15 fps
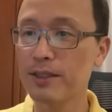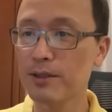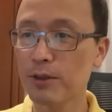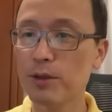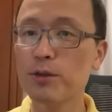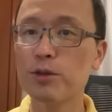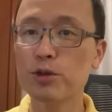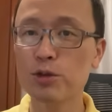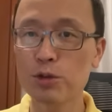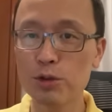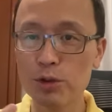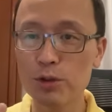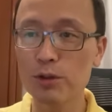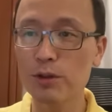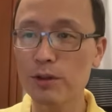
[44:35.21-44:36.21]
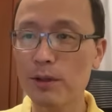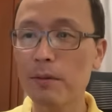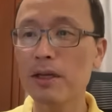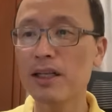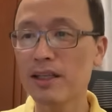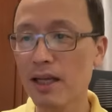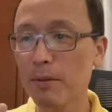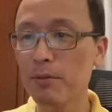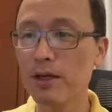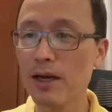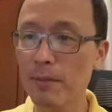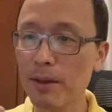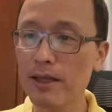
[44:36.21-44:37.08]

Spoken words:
So you shoot in time to come.